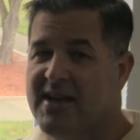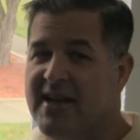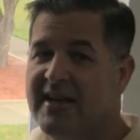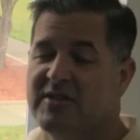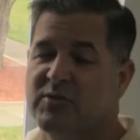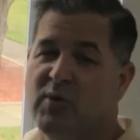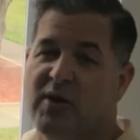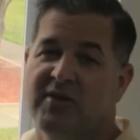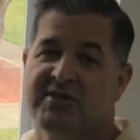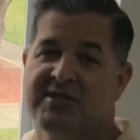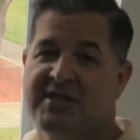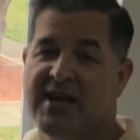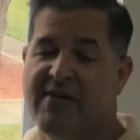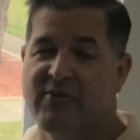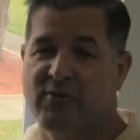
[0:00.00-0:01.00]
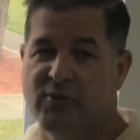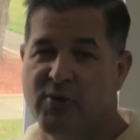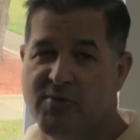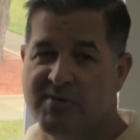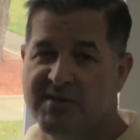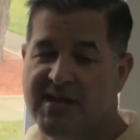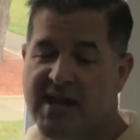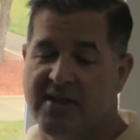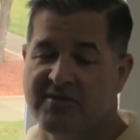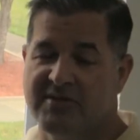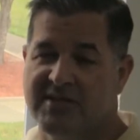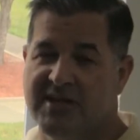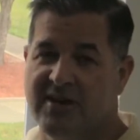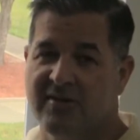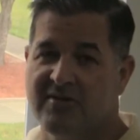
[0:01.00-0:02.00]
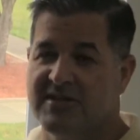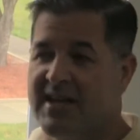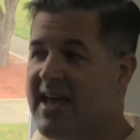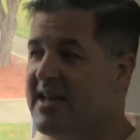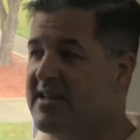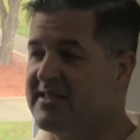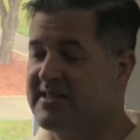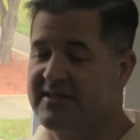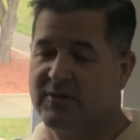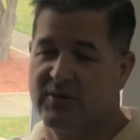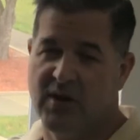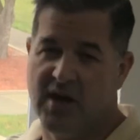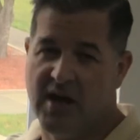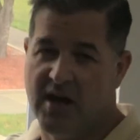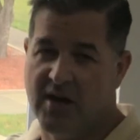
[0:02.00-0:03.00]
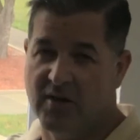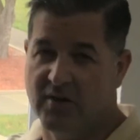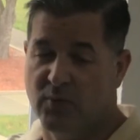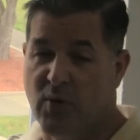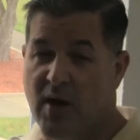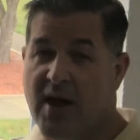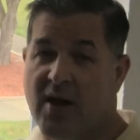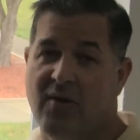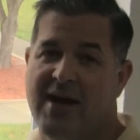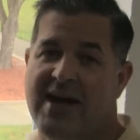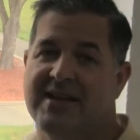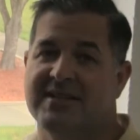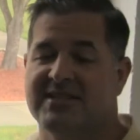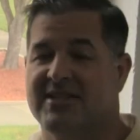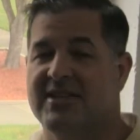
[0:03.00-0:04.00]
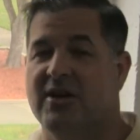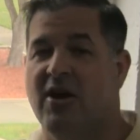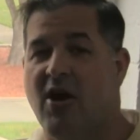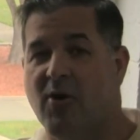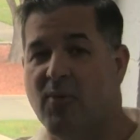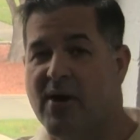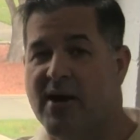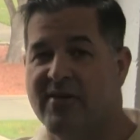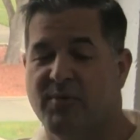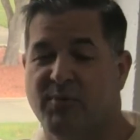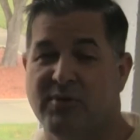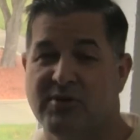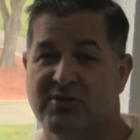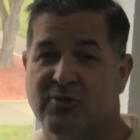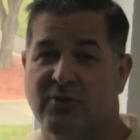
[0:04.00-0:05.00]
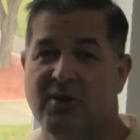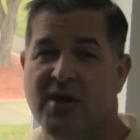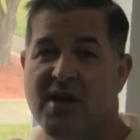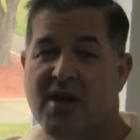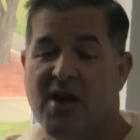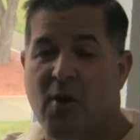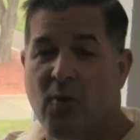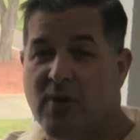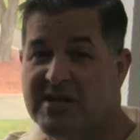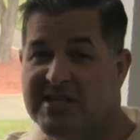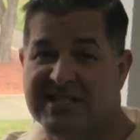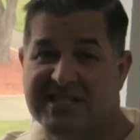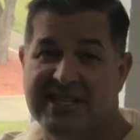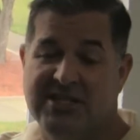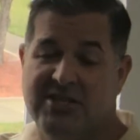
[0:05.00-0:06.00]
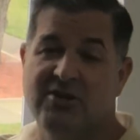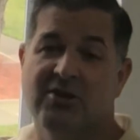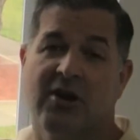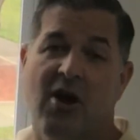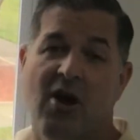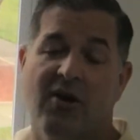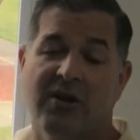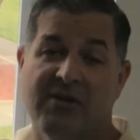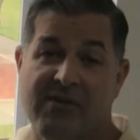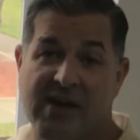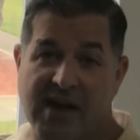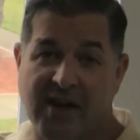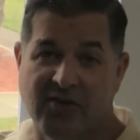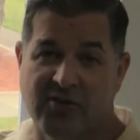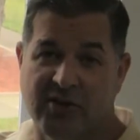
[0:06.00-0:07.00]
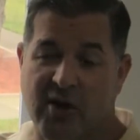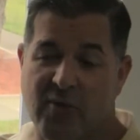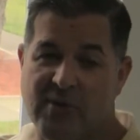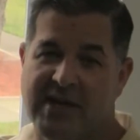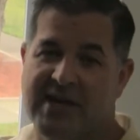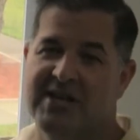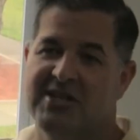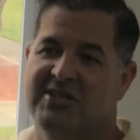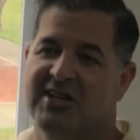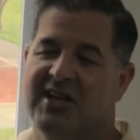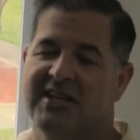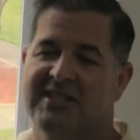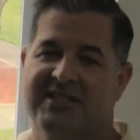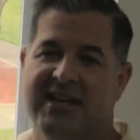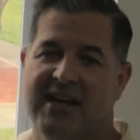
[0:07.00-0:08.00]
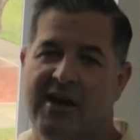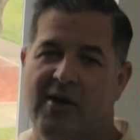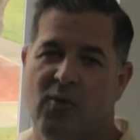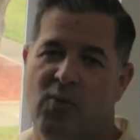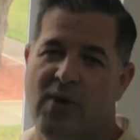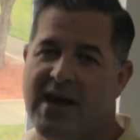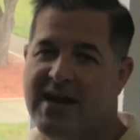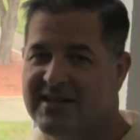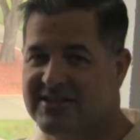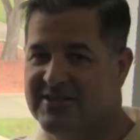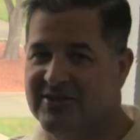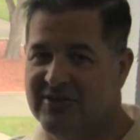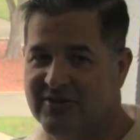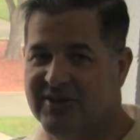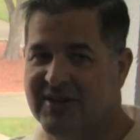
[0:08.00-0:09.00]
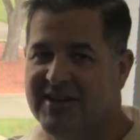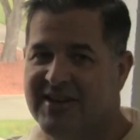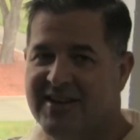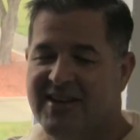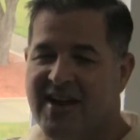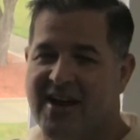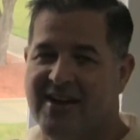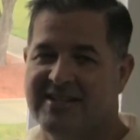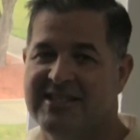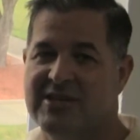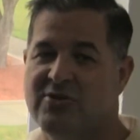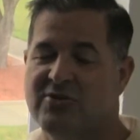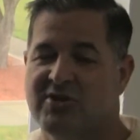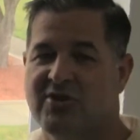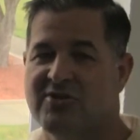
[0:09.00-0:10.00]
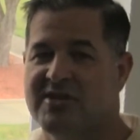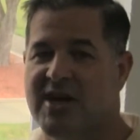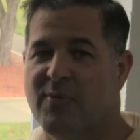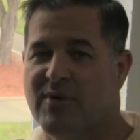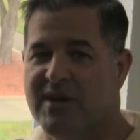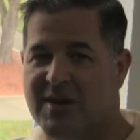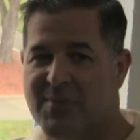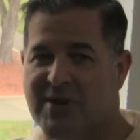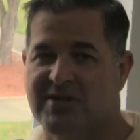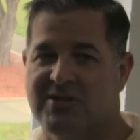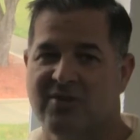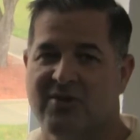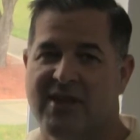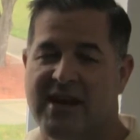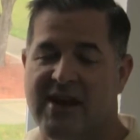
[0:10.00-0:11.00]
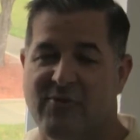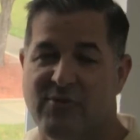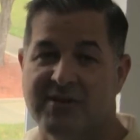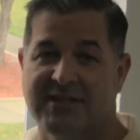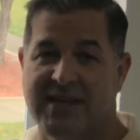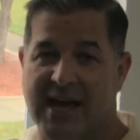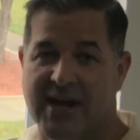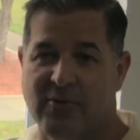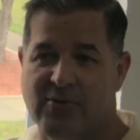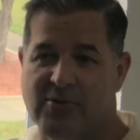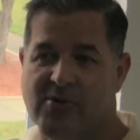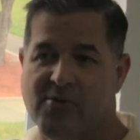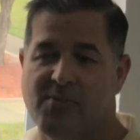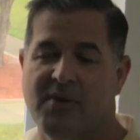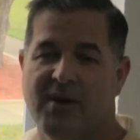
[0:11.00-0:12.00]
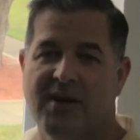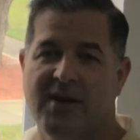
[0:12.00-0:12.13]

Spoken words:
as well as several rooms downstairs, as well as the hallway of the preschool. We just need you to call in advance. We can't just wait to see who shows up. We need to make sure that everyone's got a room.